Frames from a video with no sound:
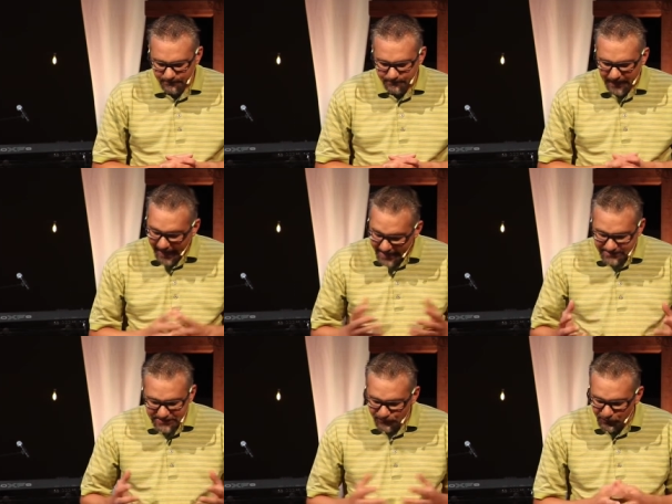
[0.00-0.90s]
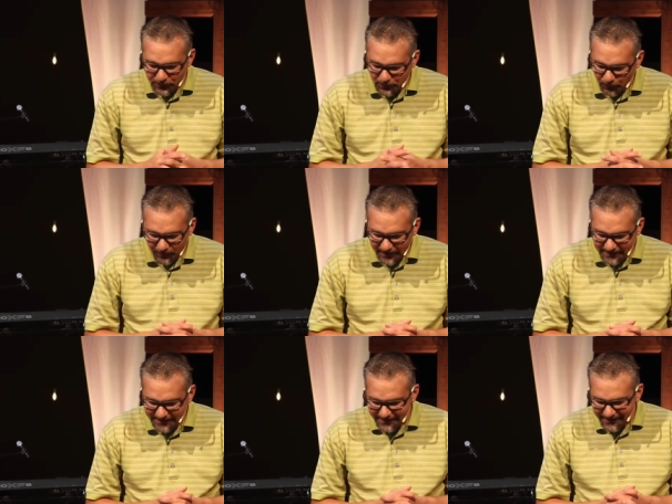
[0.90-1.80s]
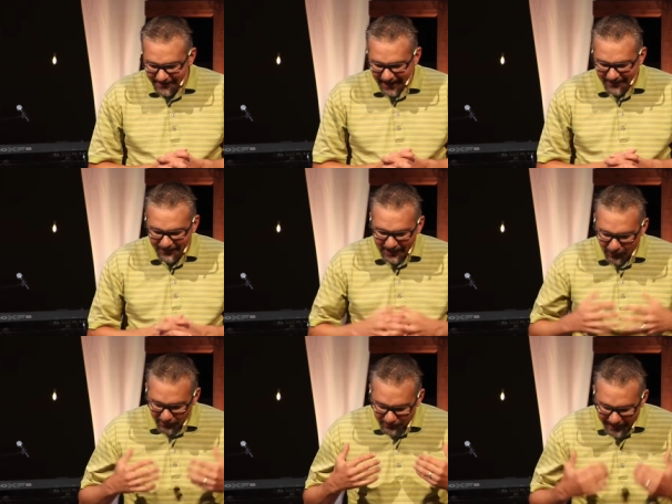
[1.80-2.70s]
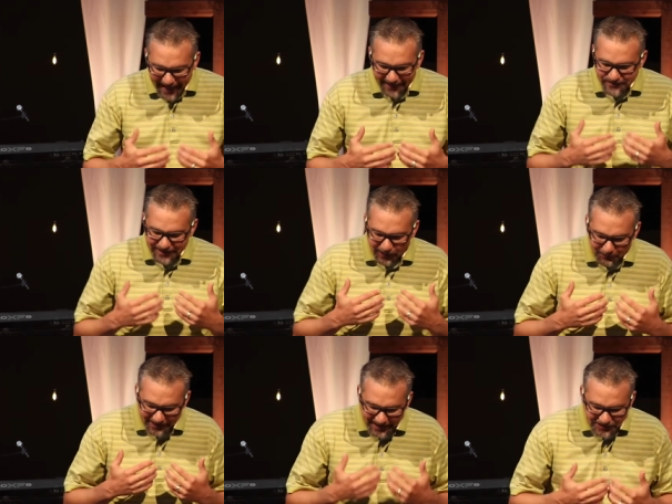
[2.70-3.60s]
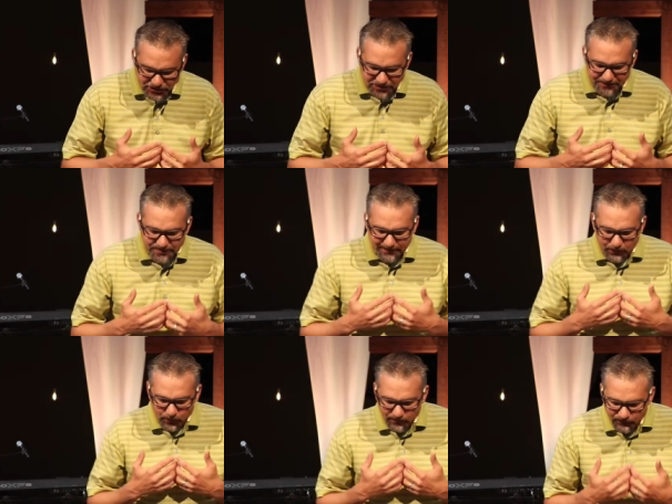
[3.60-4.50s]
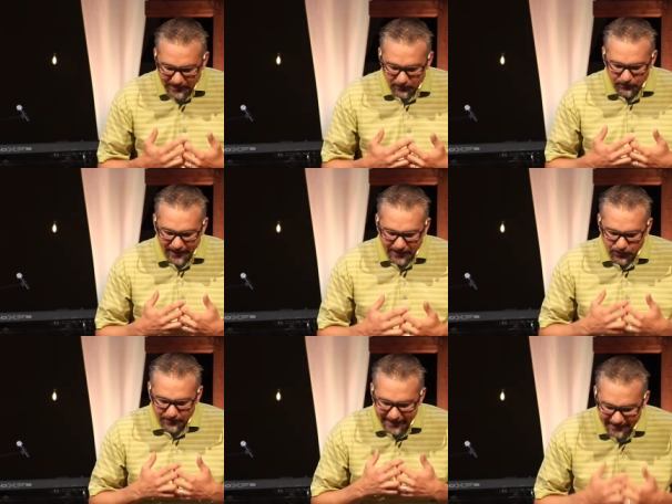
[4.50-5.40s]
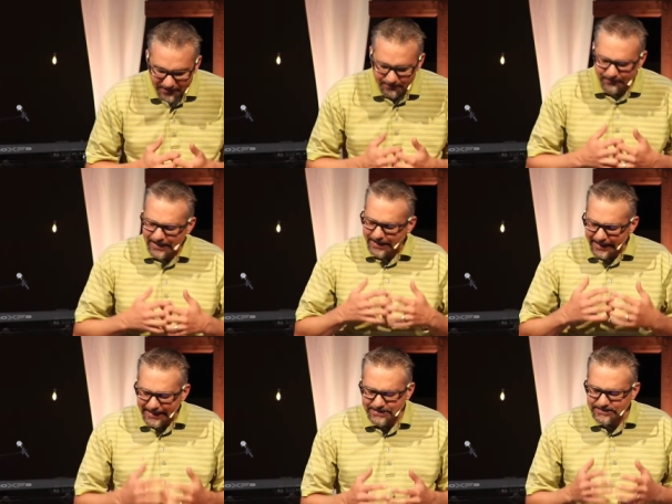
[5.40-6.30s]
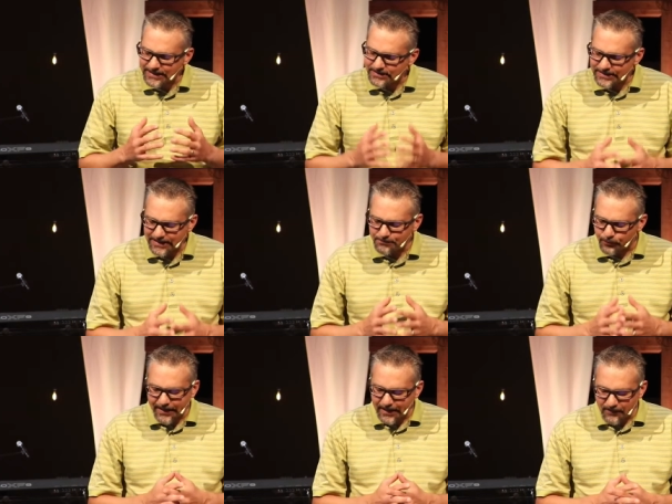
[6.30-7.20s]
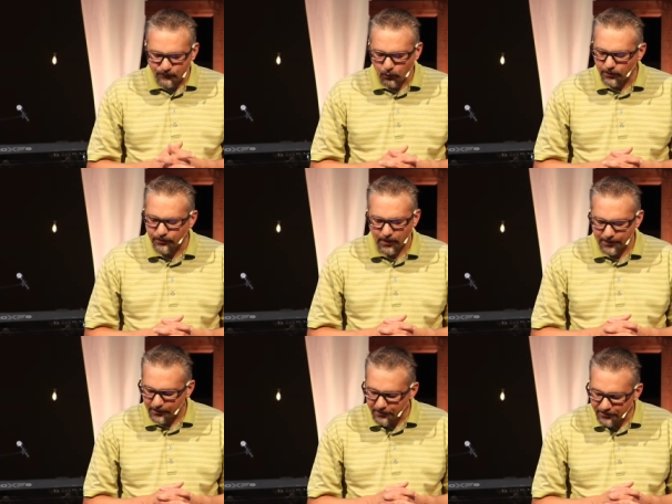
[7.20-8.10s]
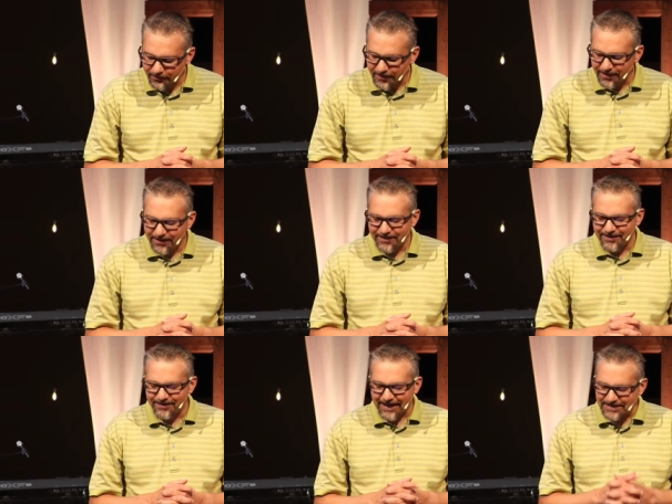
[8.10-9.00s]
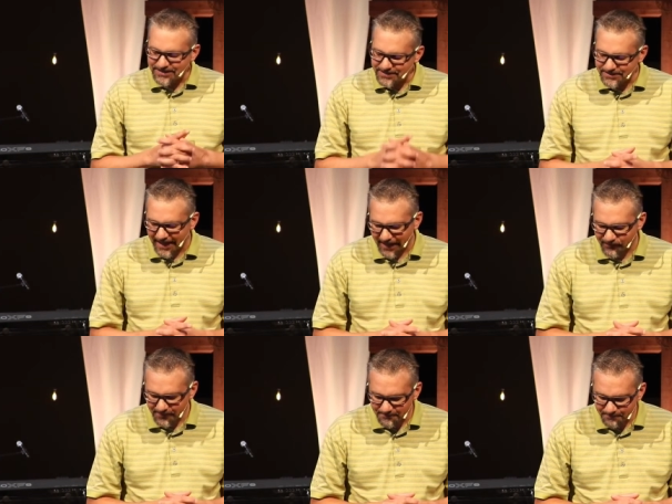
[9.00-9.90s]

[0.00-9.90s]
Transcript: I ask this for your glory and that our lives and our relationships might reveal that your kingdom is indeed breaking forth on earth as it is in heaven.